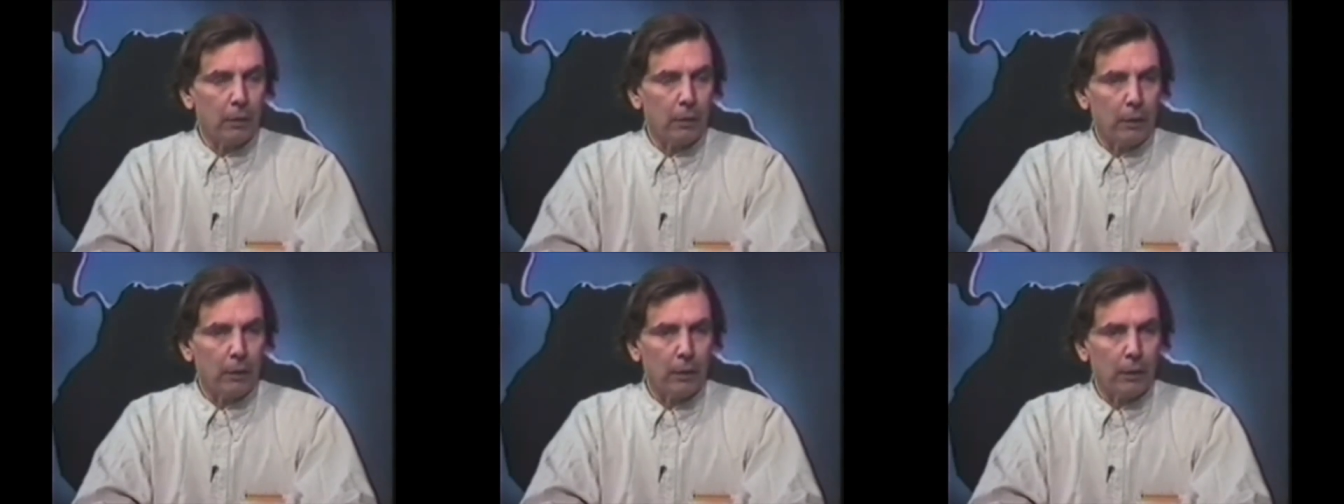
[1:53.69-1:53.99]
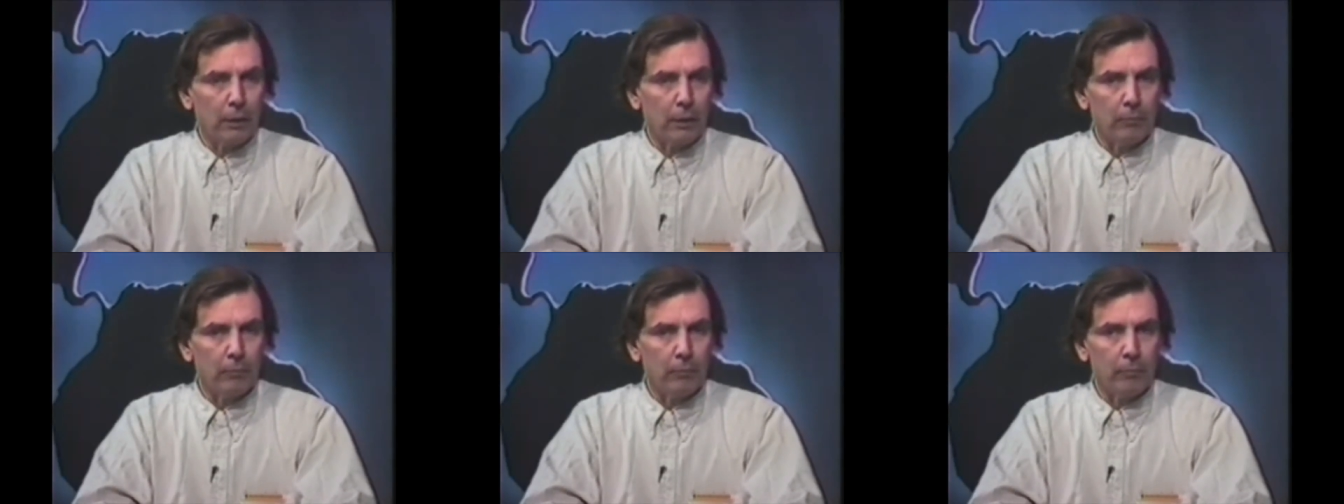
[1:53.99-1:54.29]

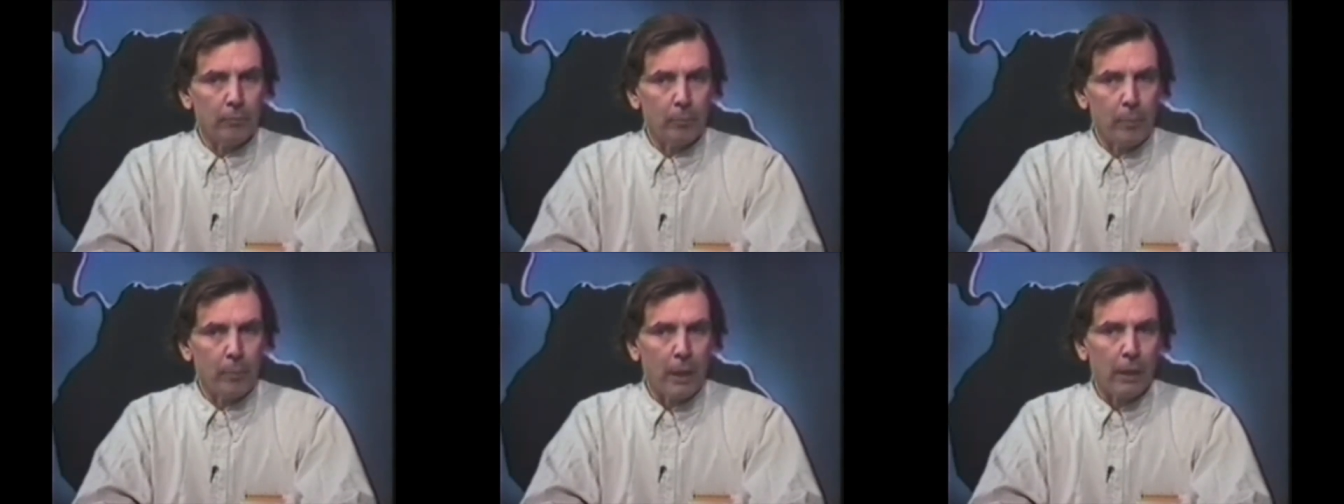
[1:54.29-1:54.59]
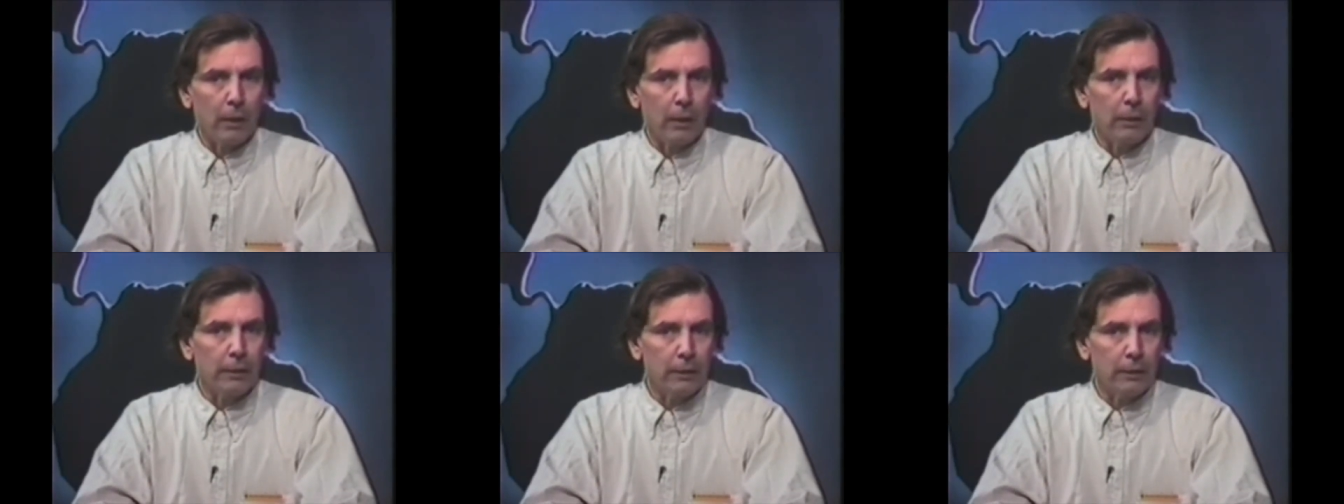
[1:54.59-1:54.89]

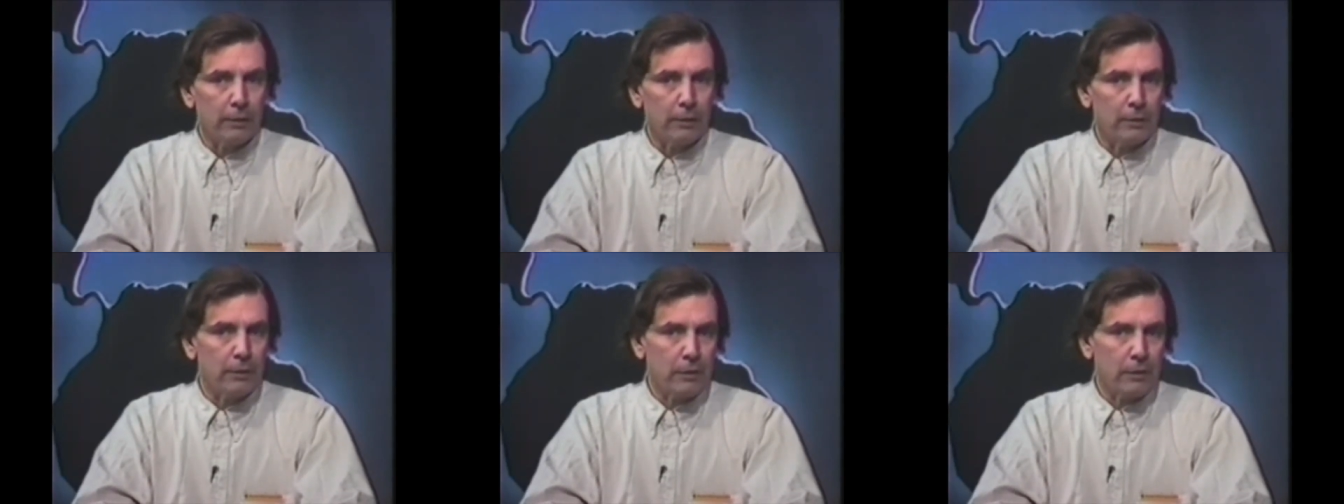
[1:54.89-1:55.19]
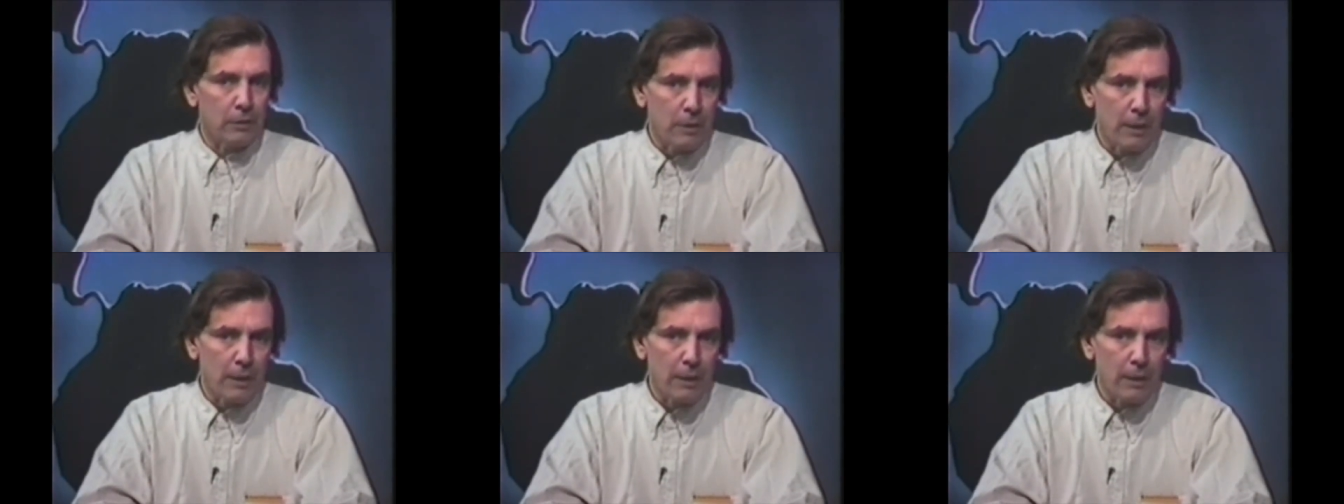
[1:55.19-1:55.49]
Bala is
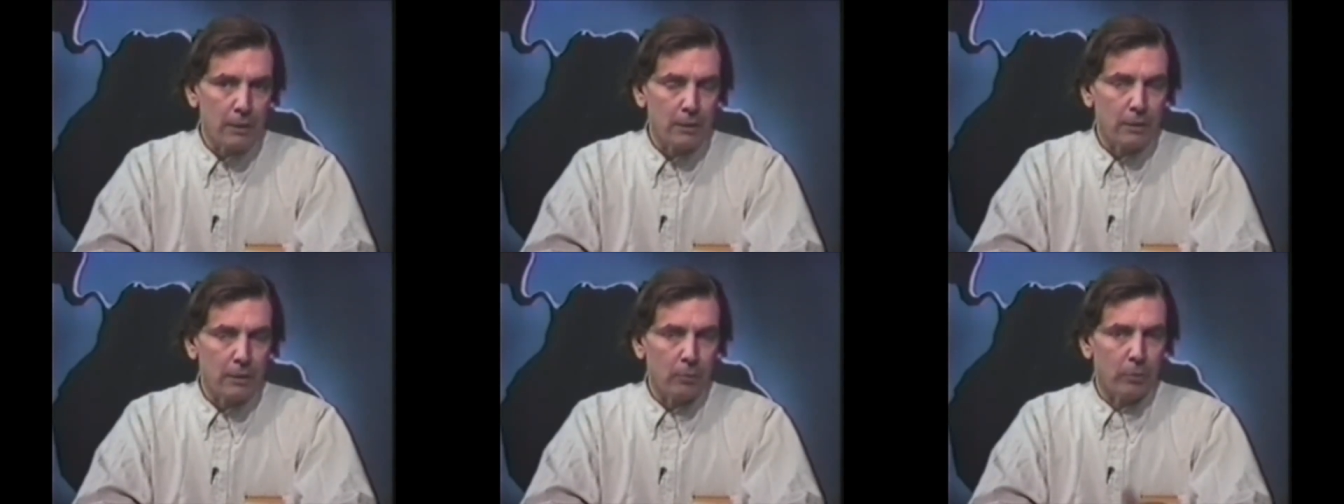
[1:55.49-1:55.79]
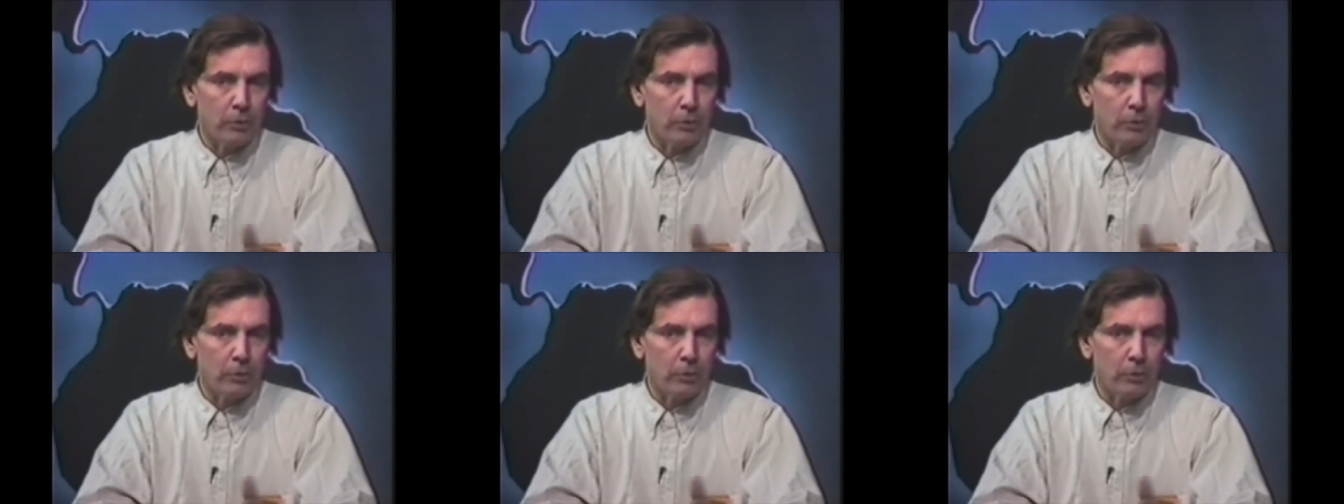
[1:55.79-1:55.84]
deceased.